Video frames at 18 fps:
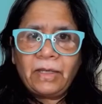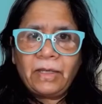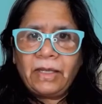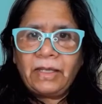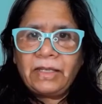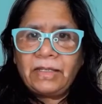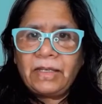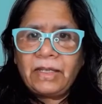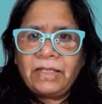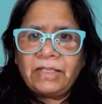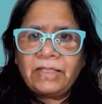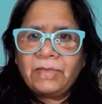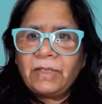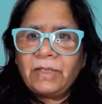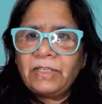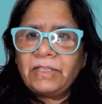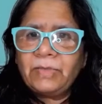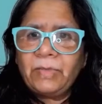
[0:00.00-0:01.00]

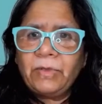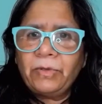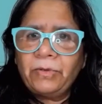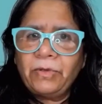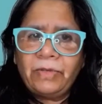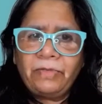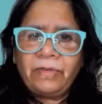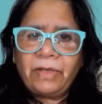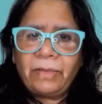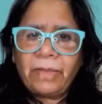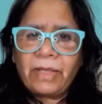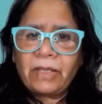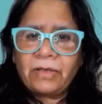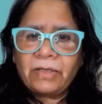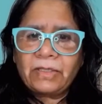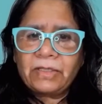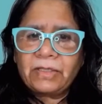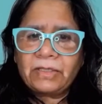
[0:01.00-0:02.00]
It's beautiful
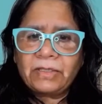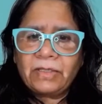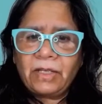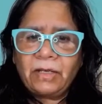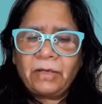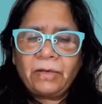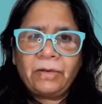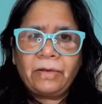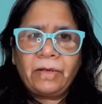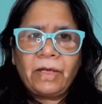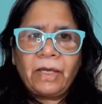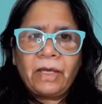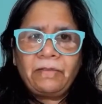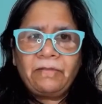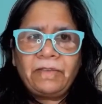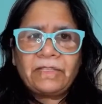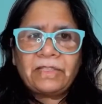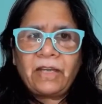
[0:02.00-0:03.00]
because,
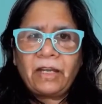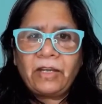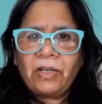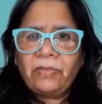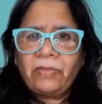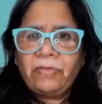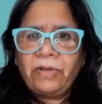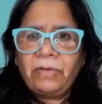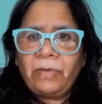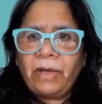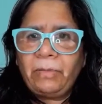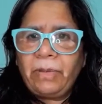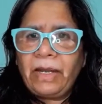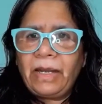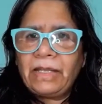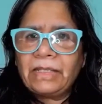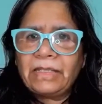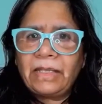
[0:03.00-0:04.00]
we start off in one
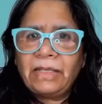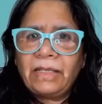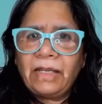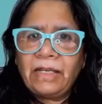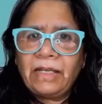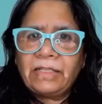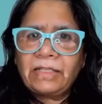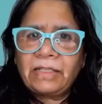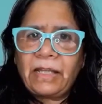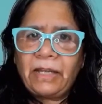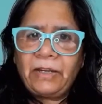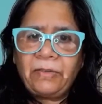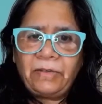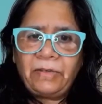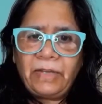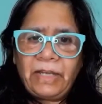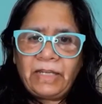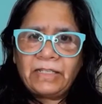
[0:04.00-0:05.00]
place and then it kind of
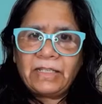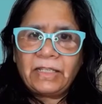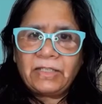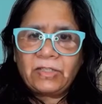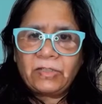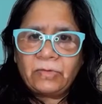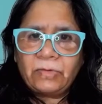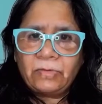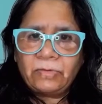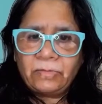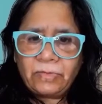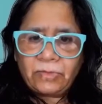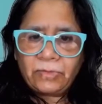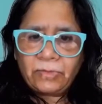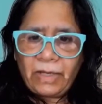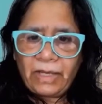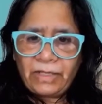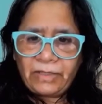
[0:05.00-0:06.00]
leads us to
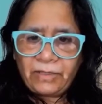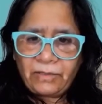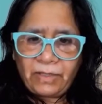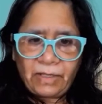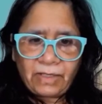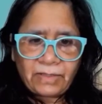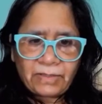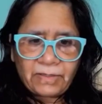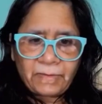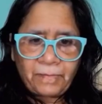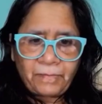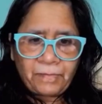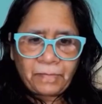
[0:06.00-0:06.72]
other things.